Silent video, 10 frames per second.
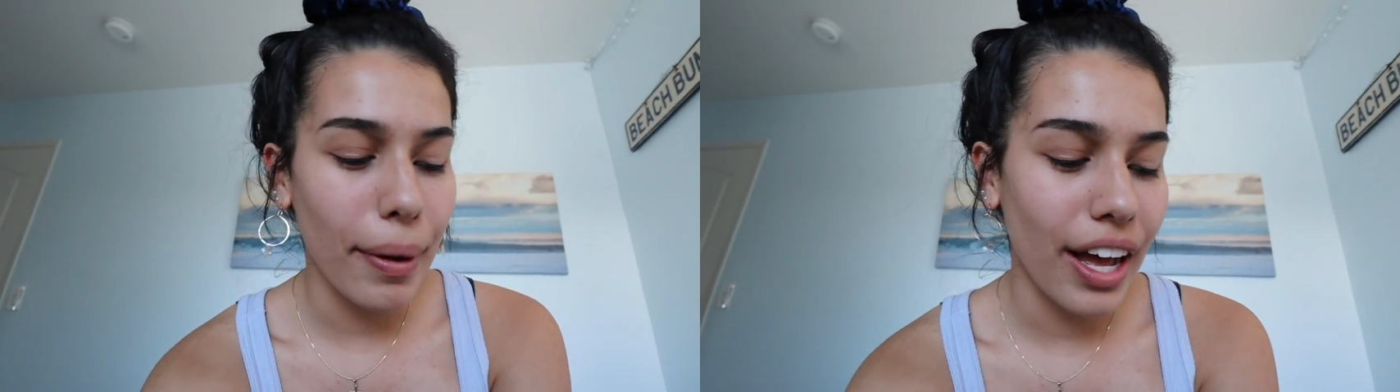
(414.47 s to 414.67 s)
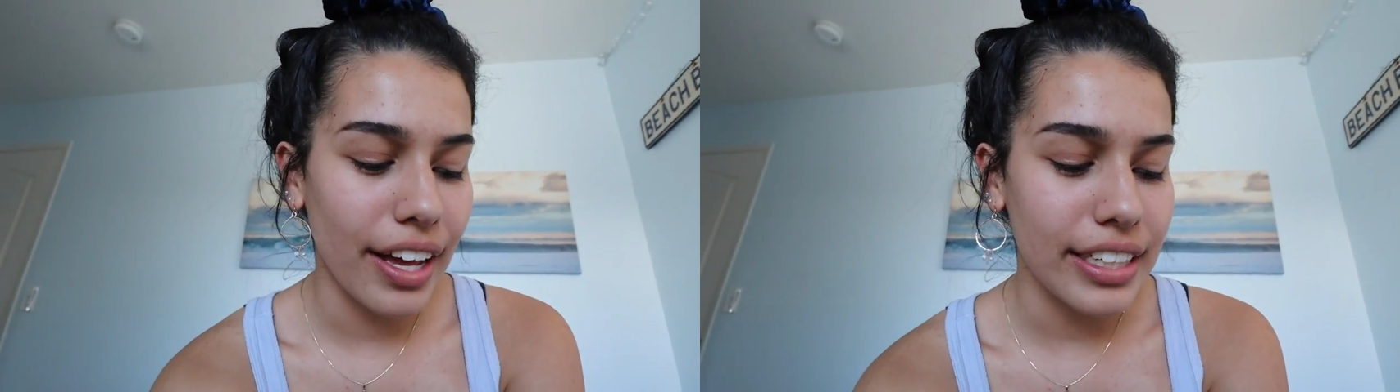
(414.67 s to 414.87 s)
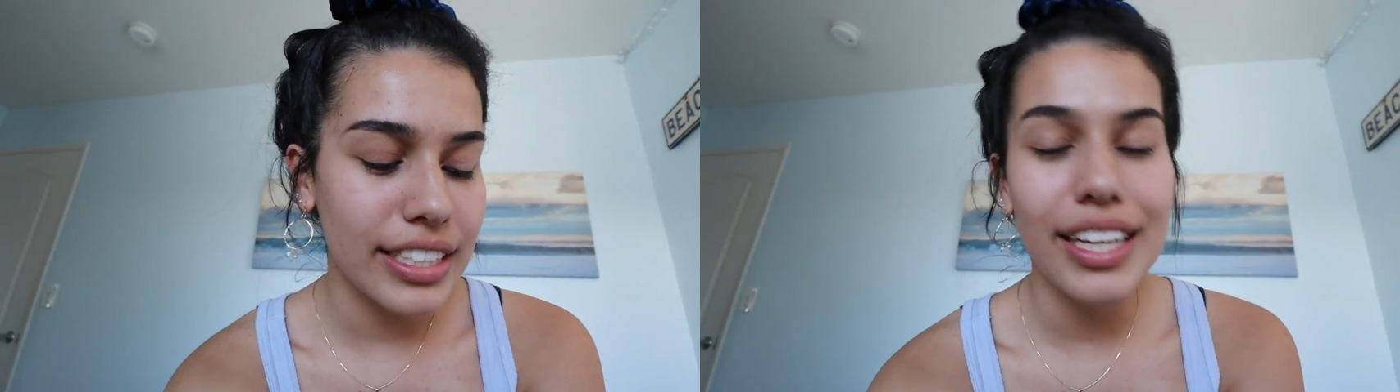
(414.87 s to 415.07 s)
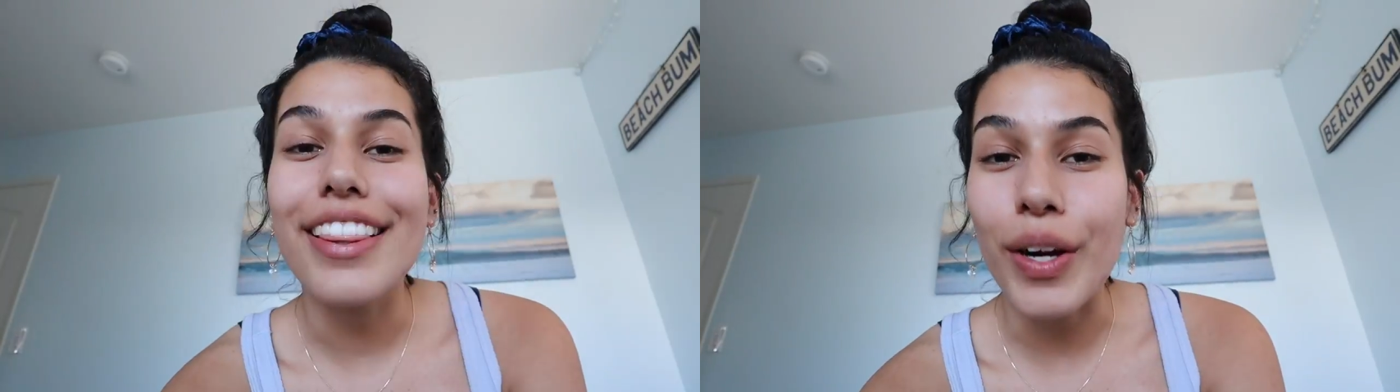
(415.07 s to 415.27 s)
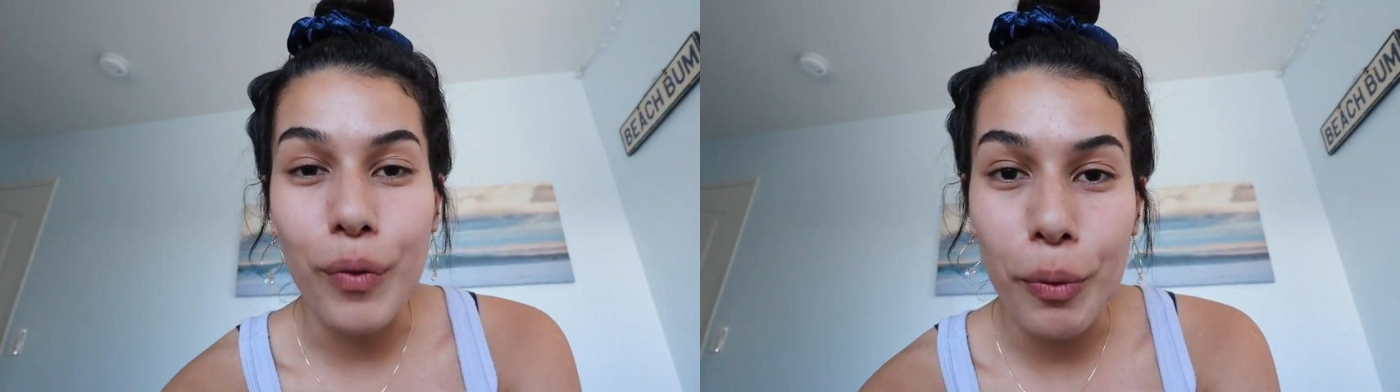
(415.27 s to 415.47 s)
but
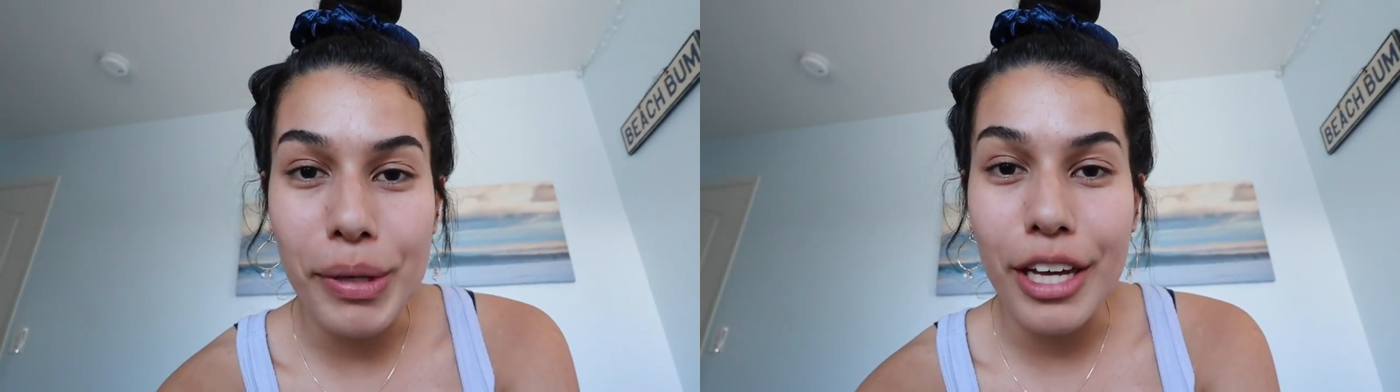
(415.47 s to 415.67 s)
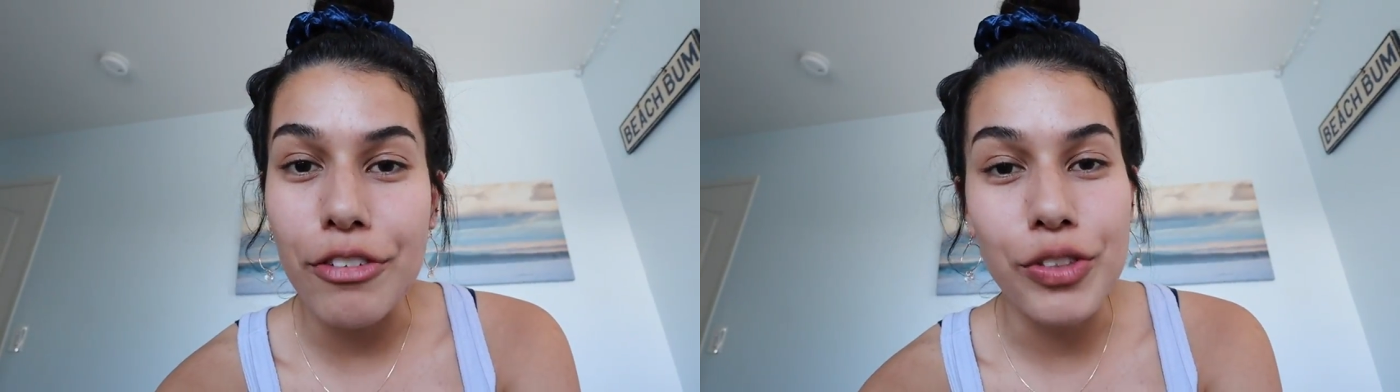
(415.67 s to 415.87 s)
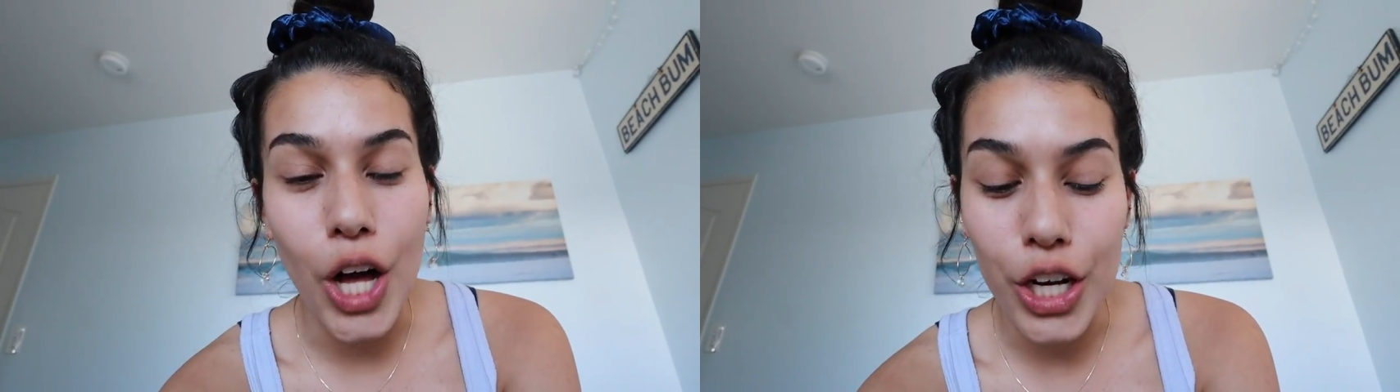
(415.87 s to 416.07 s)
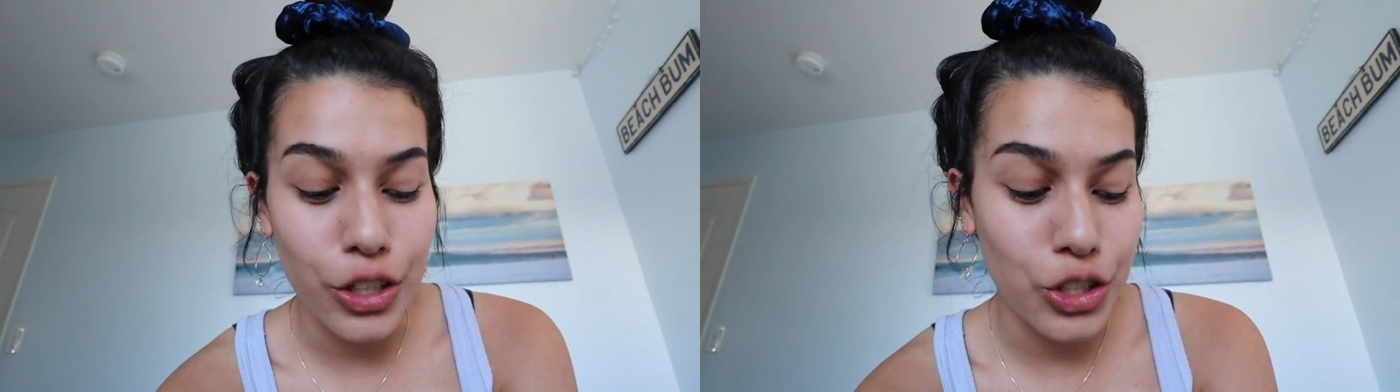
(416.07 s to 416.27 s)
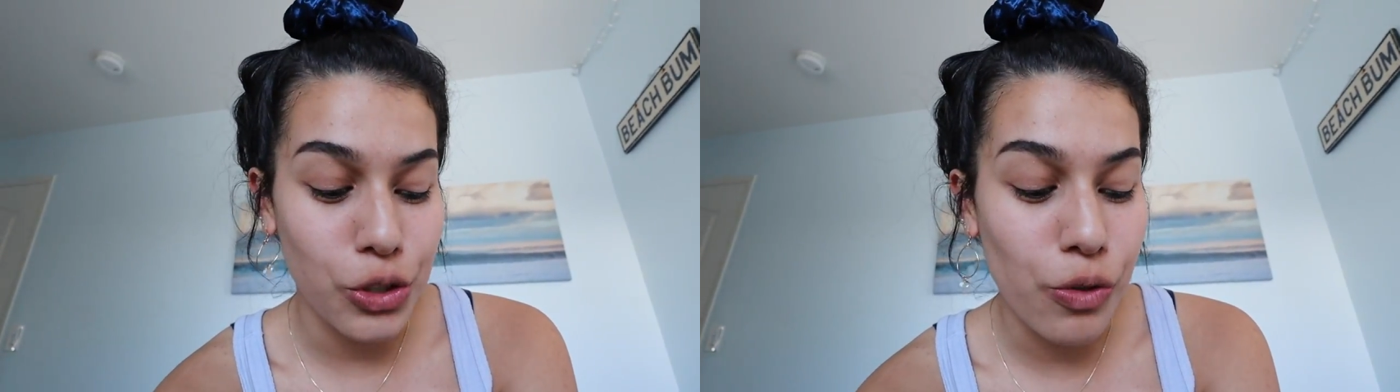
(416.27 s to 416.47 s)
there will be a vlog
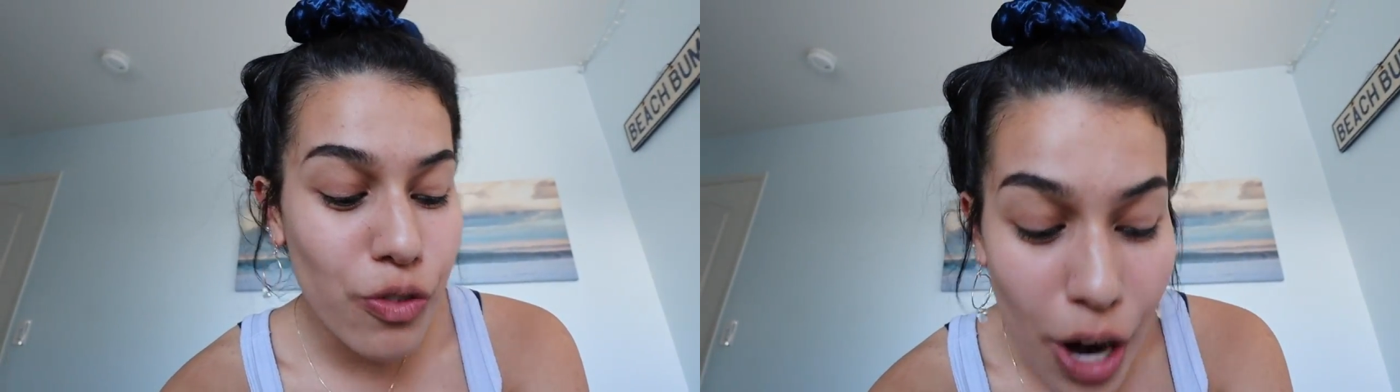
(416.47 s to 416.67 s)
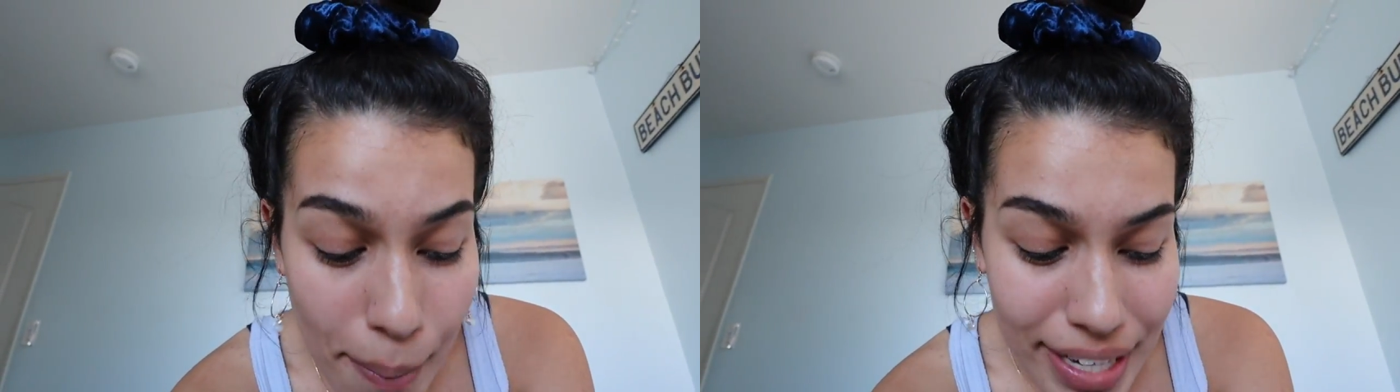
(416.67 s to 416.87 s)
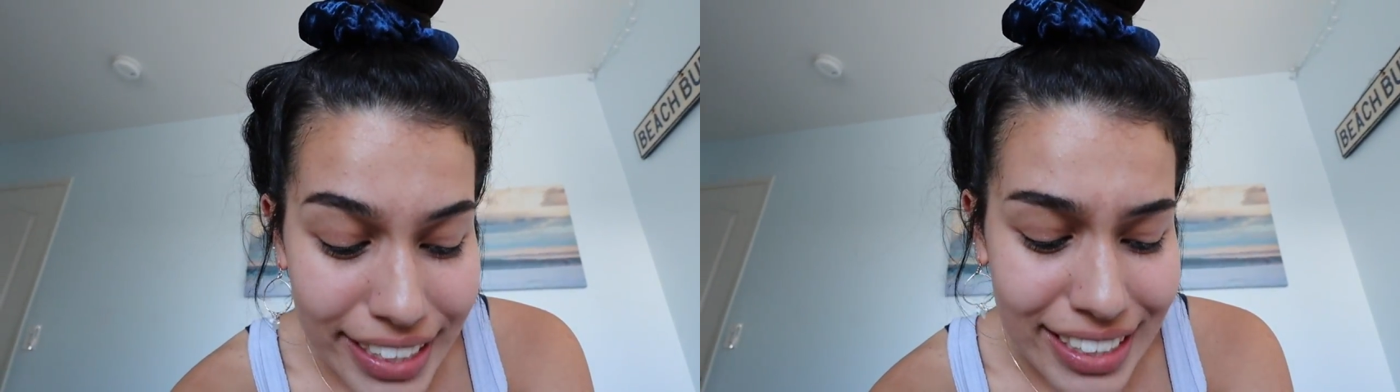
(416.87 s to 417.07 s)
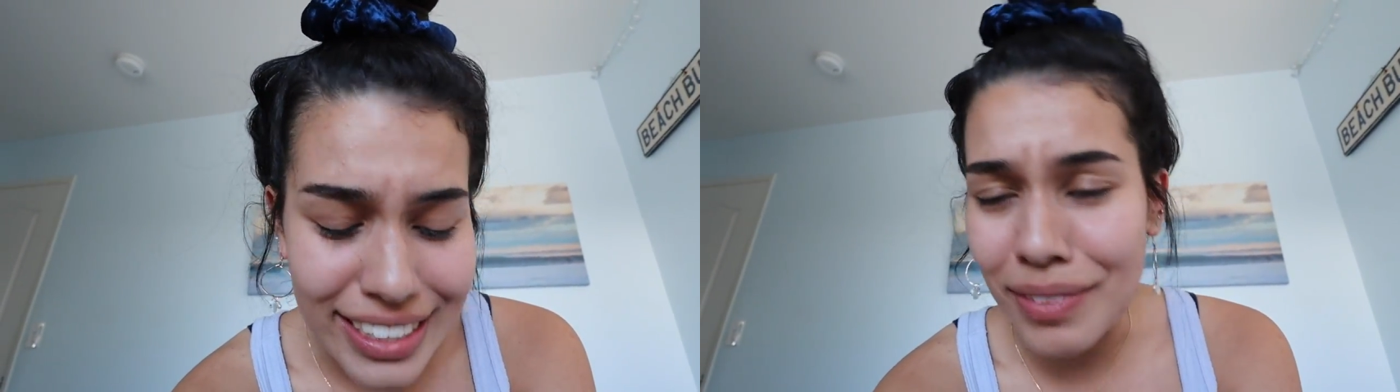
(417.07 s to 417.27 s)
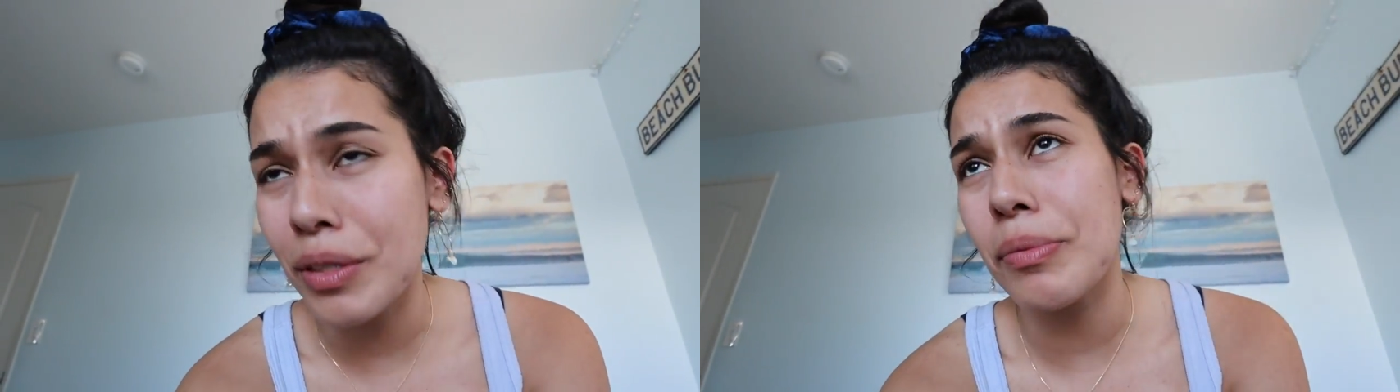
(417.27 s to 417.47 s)
or two from it
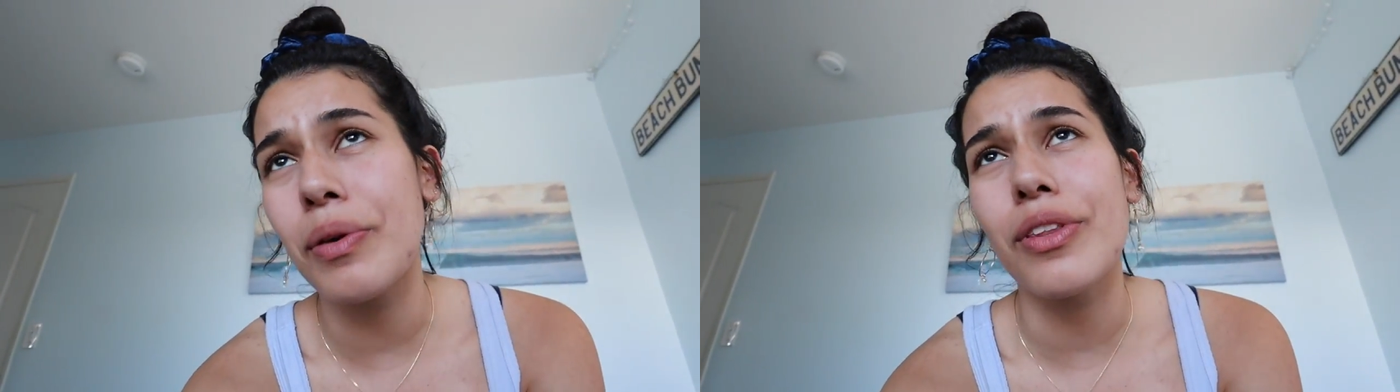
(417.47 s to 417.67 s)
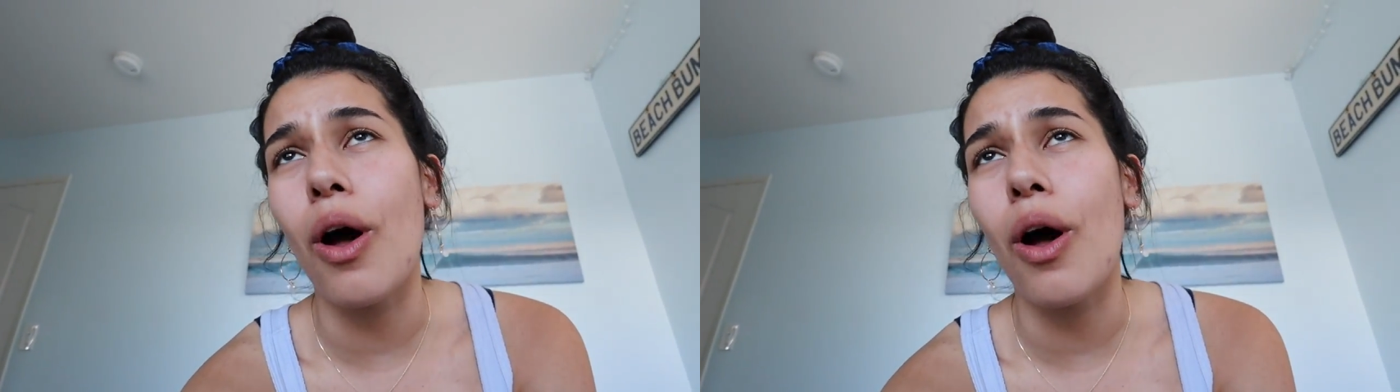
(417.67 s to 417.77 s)
since I'm gonna be with